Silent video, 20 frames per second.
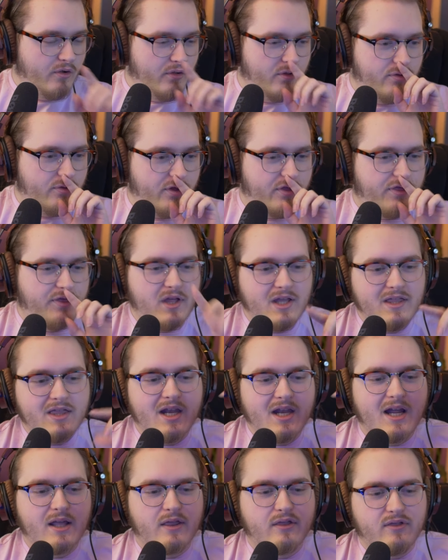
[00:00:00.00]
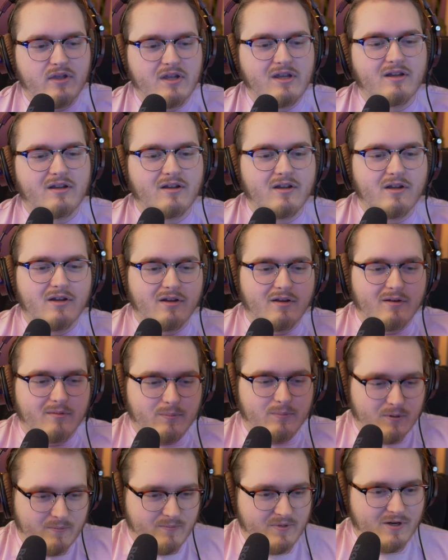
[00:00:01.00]
The thing that I think
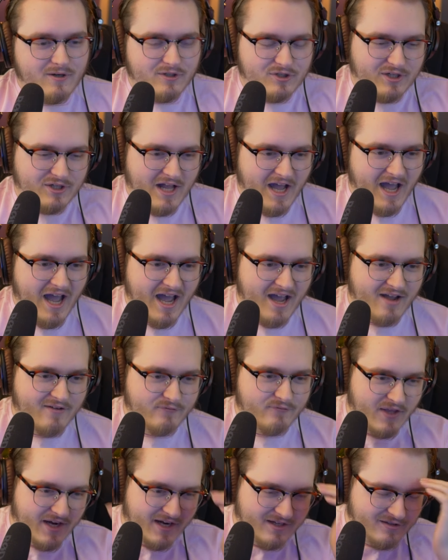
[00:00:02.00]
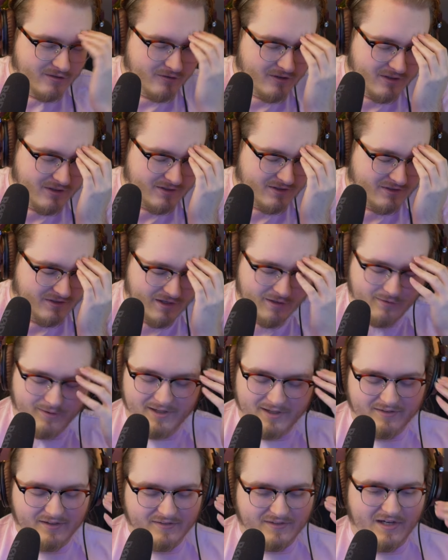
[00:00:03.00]
Premiere should have that I don't understand why
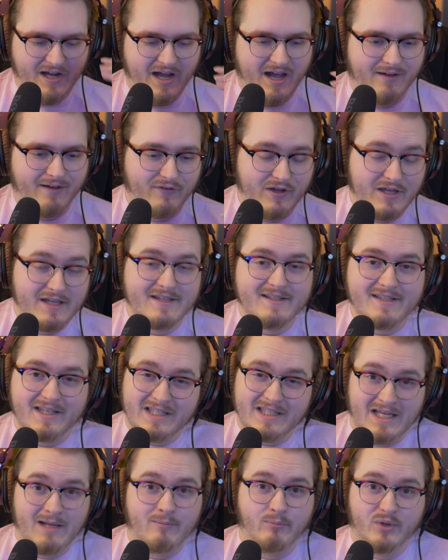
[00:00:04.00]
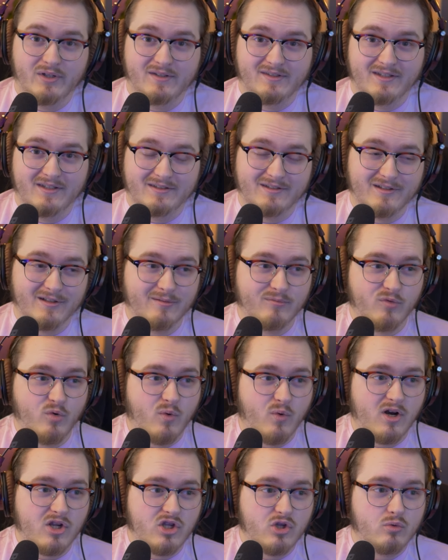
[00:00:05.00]
it doesn't have is a template system
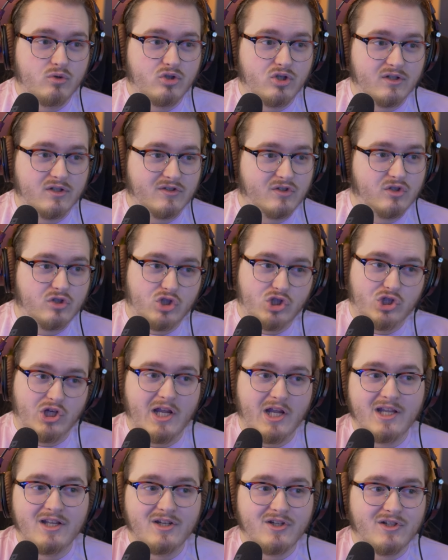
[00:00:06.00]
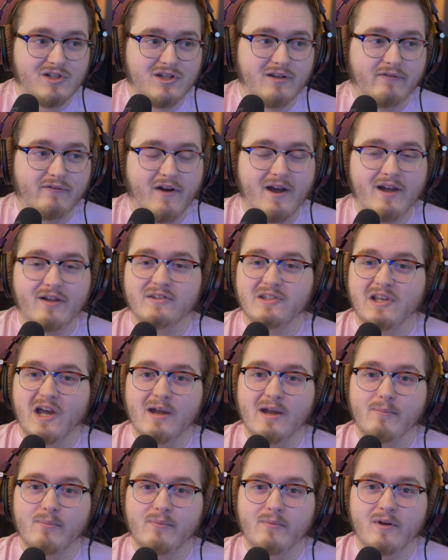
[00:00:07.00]
where you just change the file
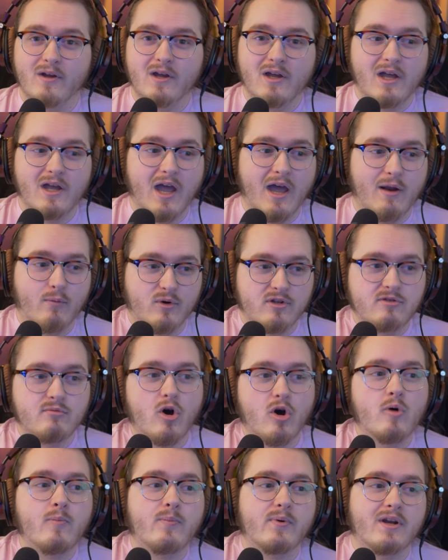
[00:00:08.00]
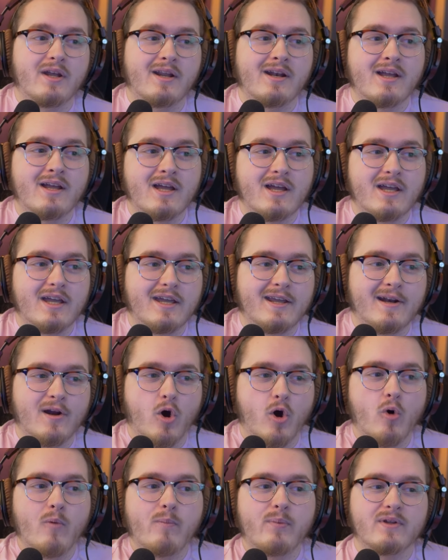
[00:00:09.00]
type, and when you open it, it
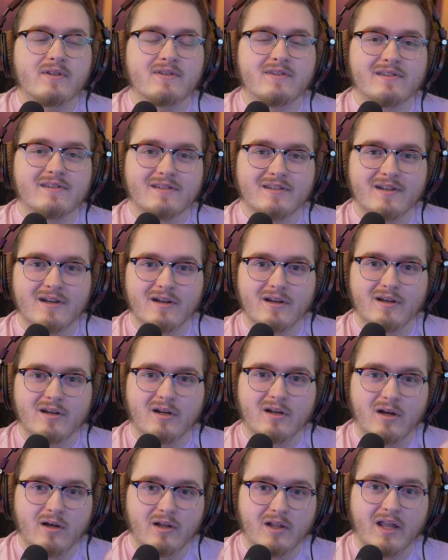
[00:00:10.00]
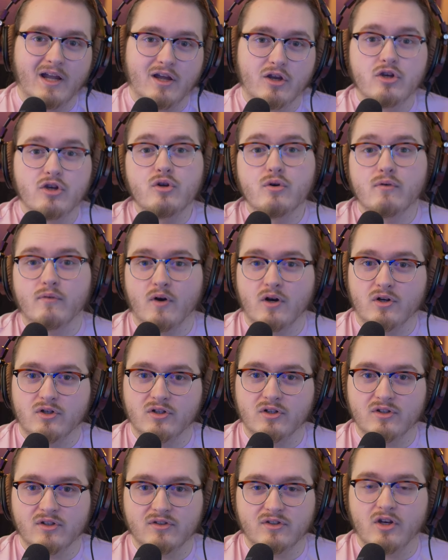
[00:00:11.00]
opens uh, like a new
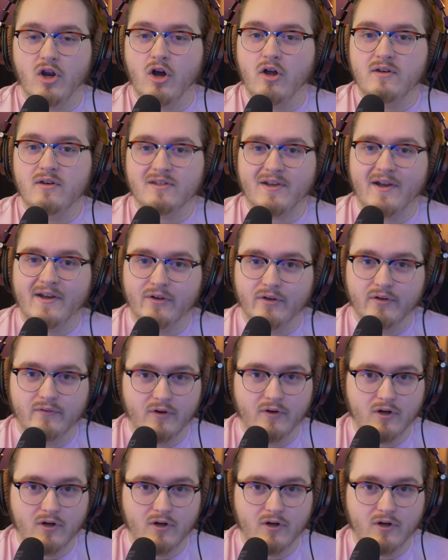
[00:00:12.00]
version, just an untitled